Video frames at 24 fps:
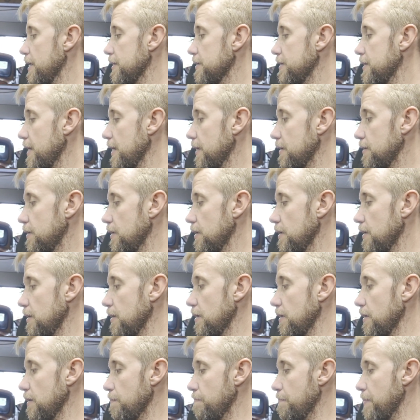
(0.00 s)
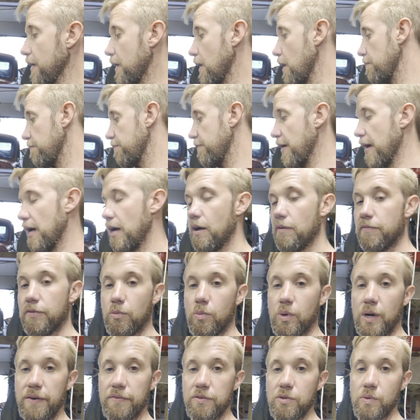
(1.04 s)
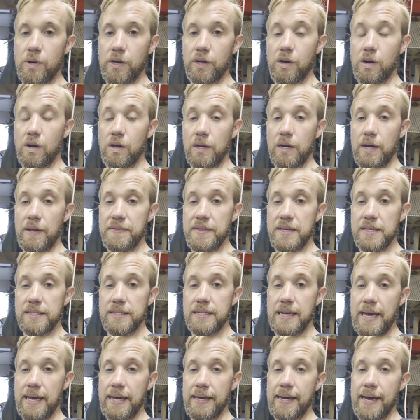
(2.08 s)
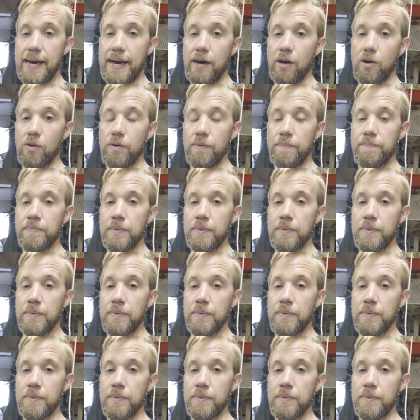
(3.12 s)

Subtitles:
take the pickup valve, or whatever you want to call it, on this tank out.